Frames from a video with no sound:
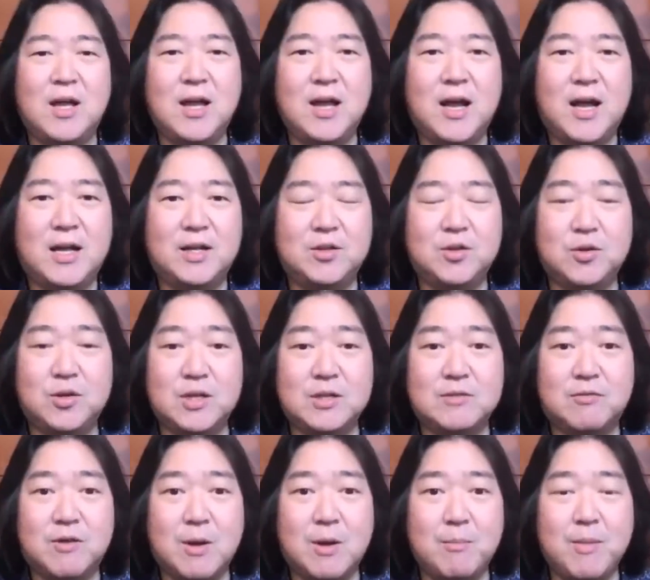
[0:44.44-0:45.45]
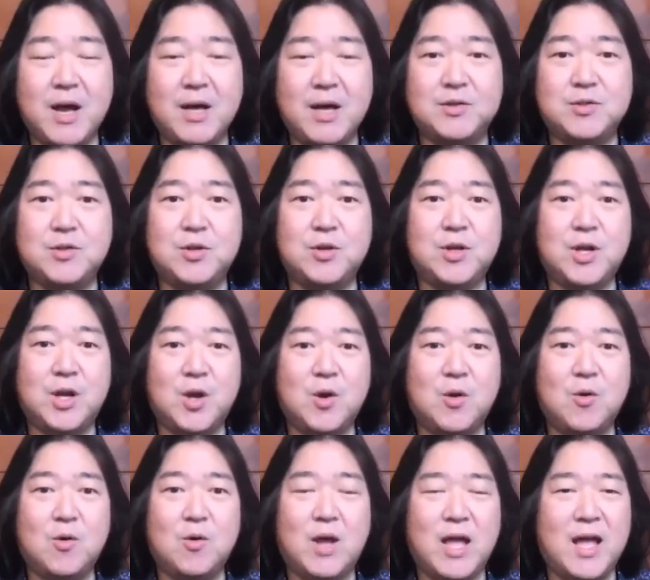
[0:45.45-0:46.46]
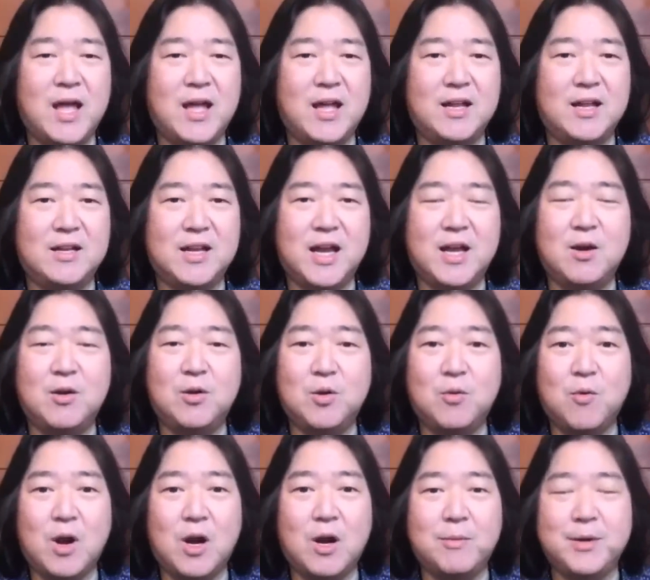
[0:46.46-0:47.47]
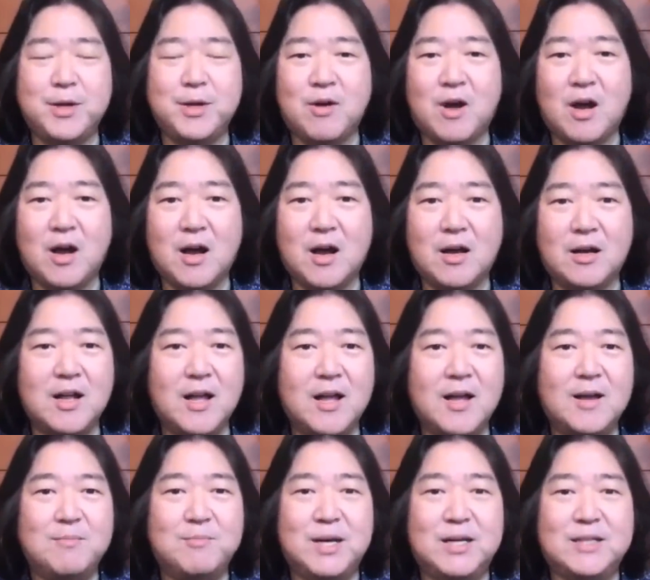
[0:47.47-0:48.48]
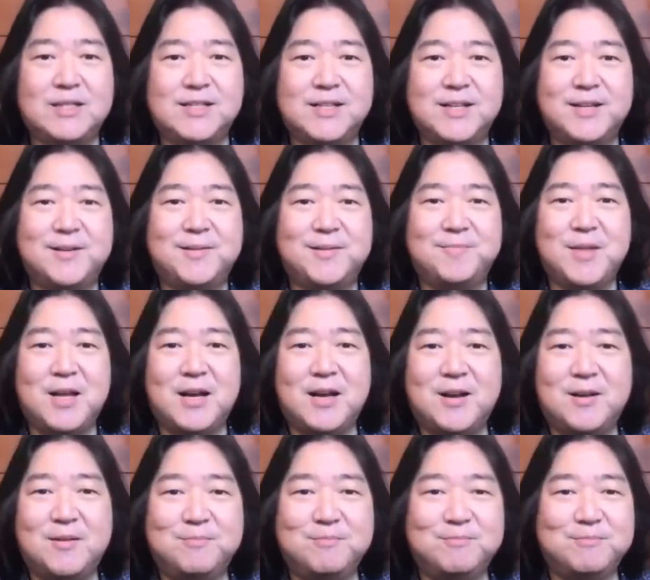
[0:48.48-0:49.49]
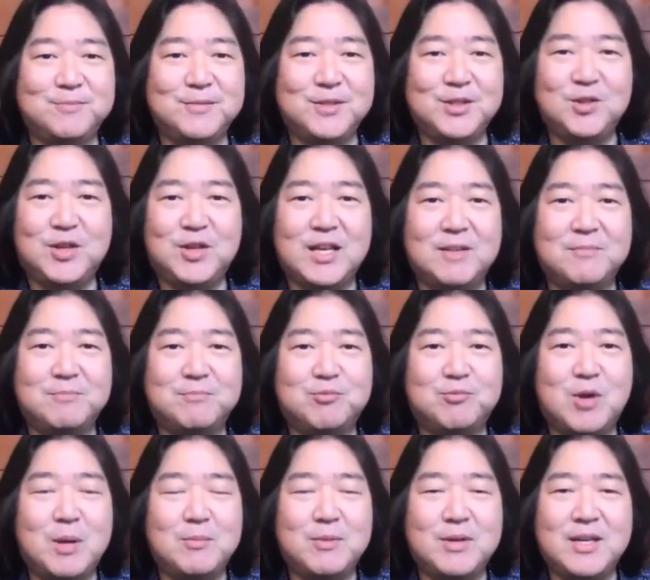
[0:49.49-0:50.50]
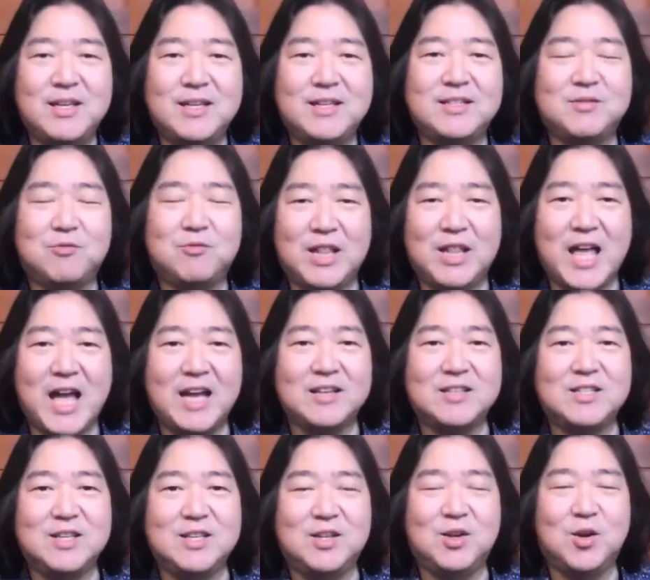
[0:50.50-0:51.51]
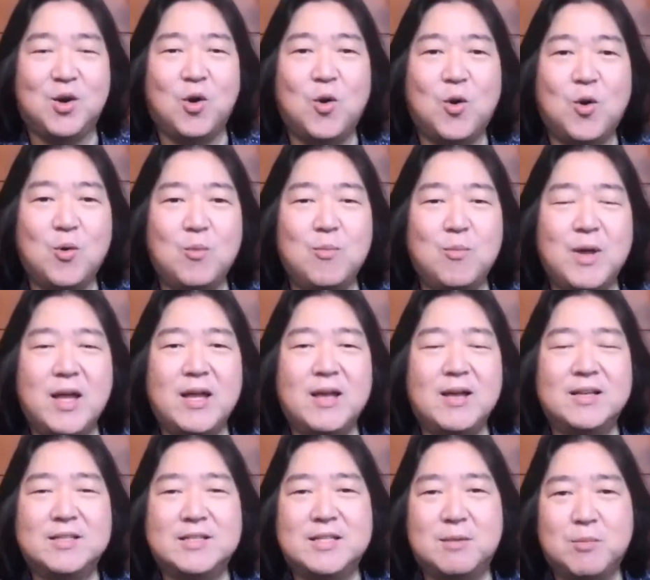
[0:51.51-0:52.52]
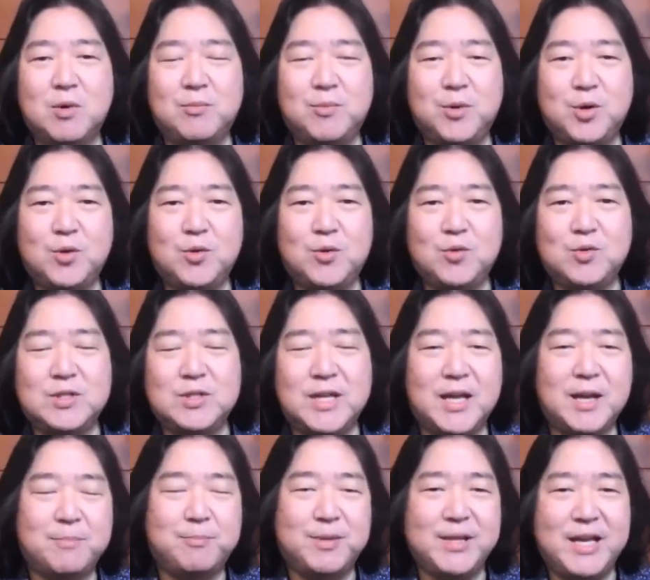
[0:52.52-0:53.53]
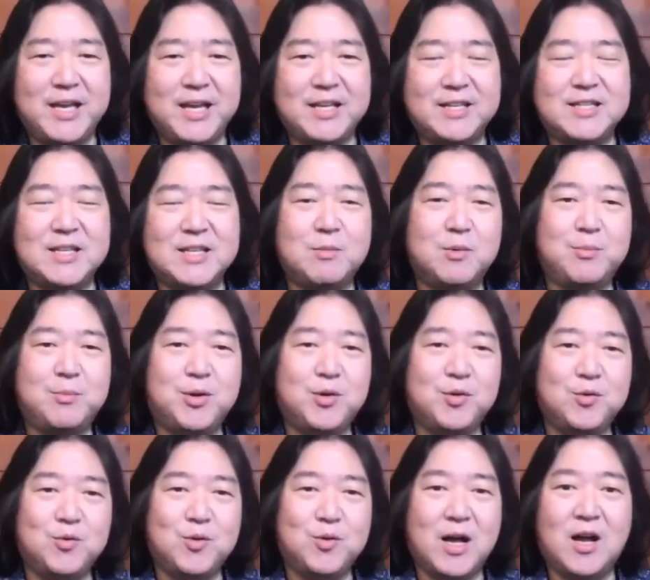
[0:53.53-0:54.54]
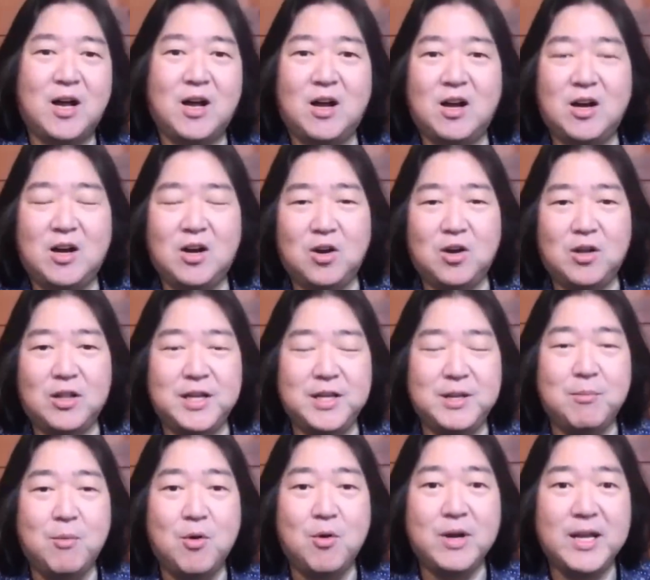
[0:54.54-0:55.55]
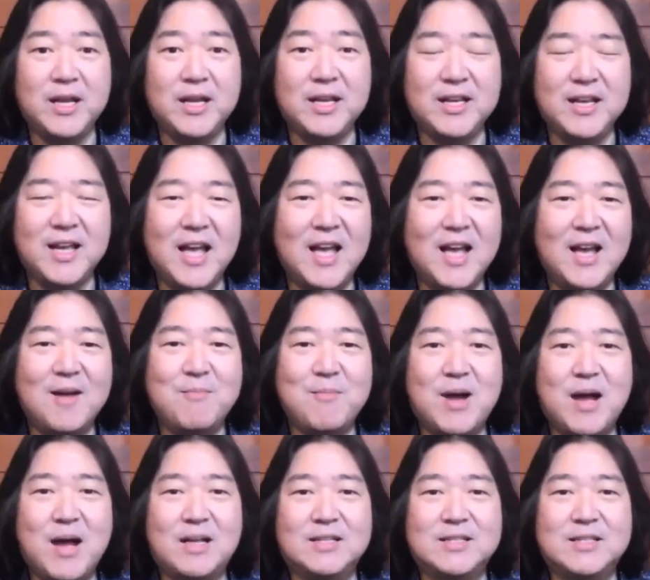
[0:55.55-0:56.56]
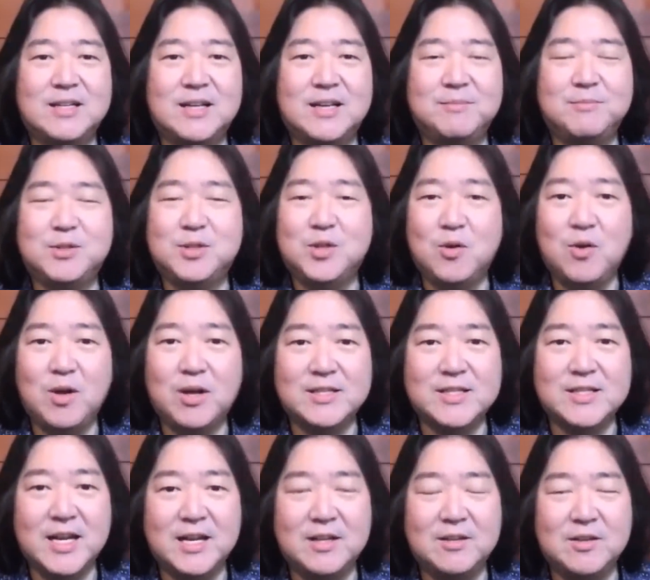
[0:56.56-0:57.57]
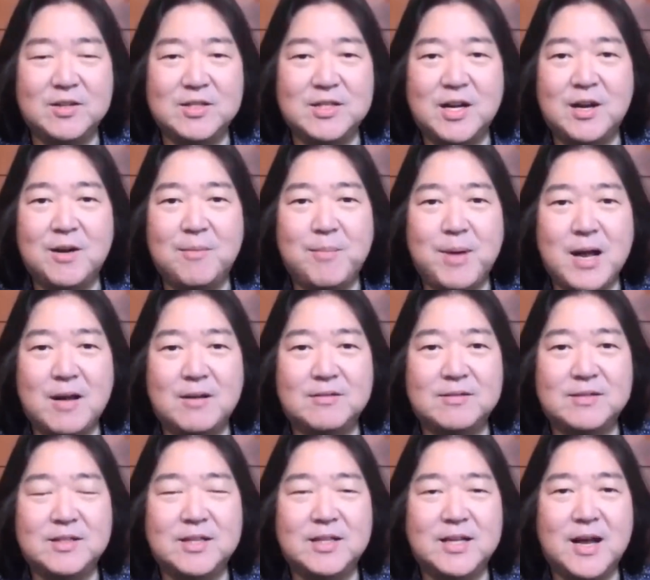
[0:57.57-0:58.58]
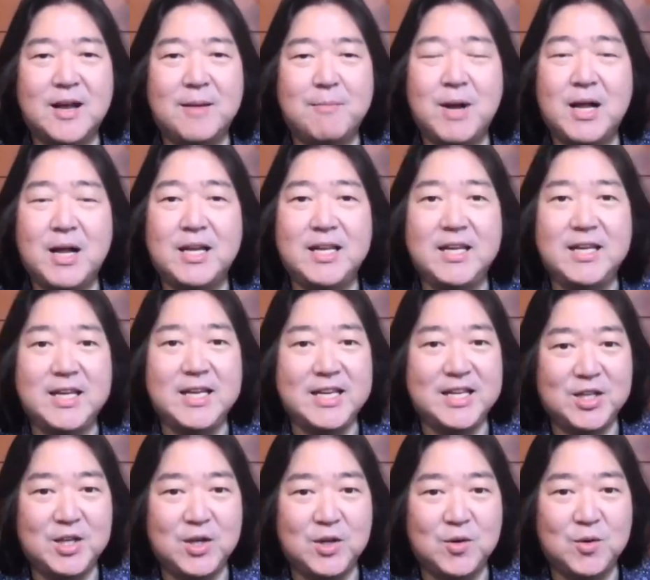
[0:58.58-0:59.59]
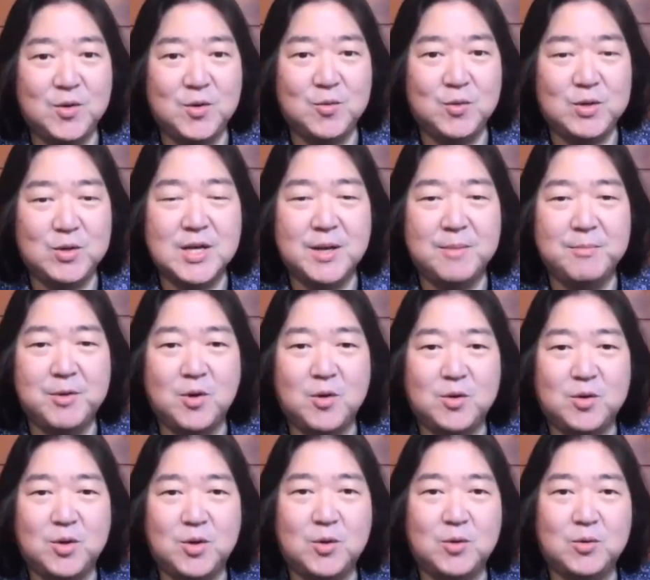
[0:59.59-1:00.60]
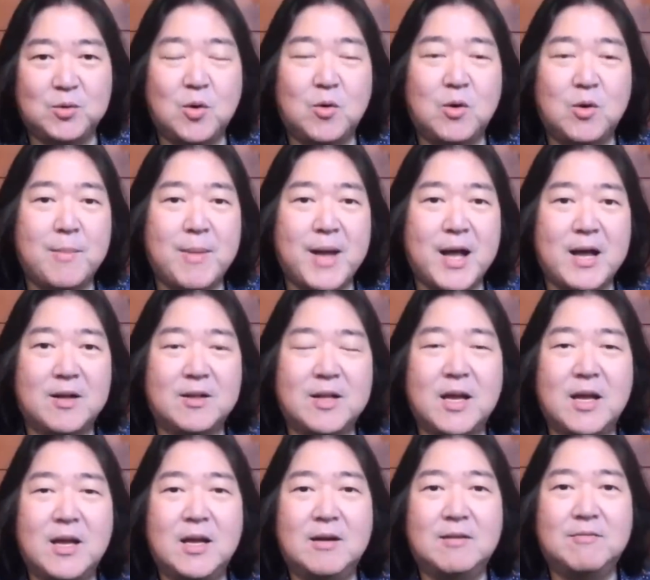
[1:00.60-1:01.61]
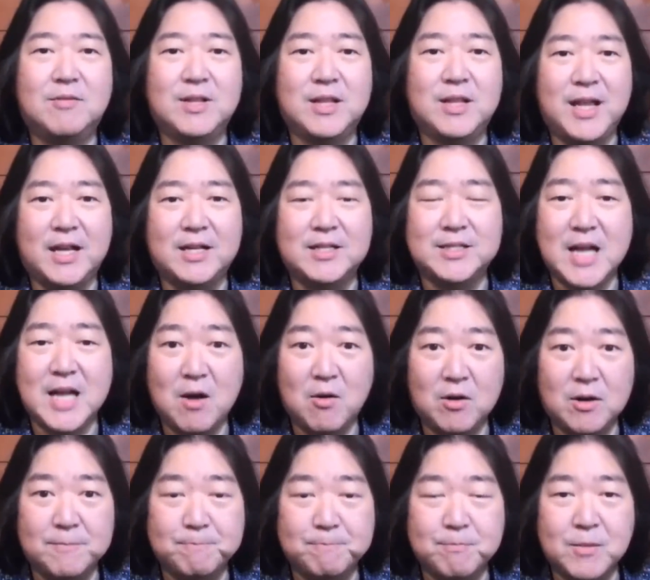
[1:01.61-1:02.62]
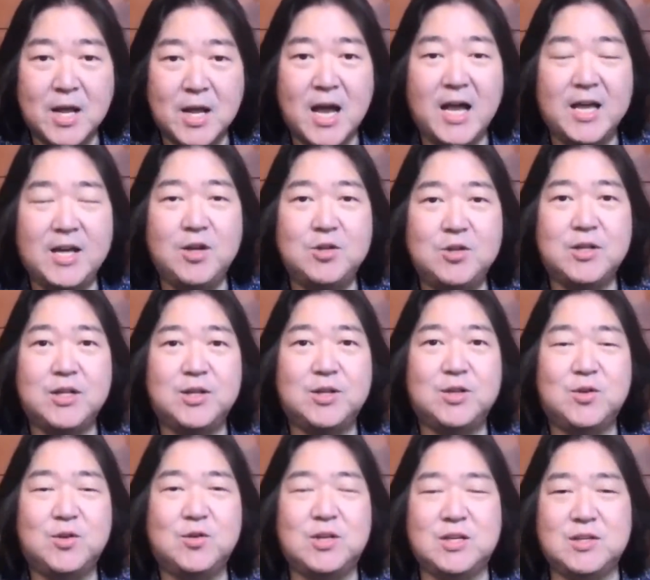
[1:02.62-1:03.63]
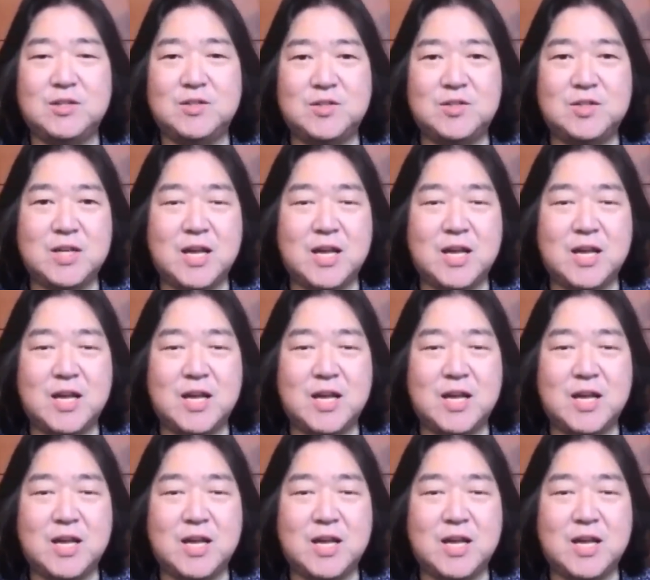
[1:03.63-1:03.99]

uh, do this from my studio, and I don't know wherever you are, but um, um, you can probably relax in your home. Some of you stay up late, some of you are early in the morning, but I'm um, so excited to share about uh, Money EQ, which I'm going to talk about for the next hour. I usually do this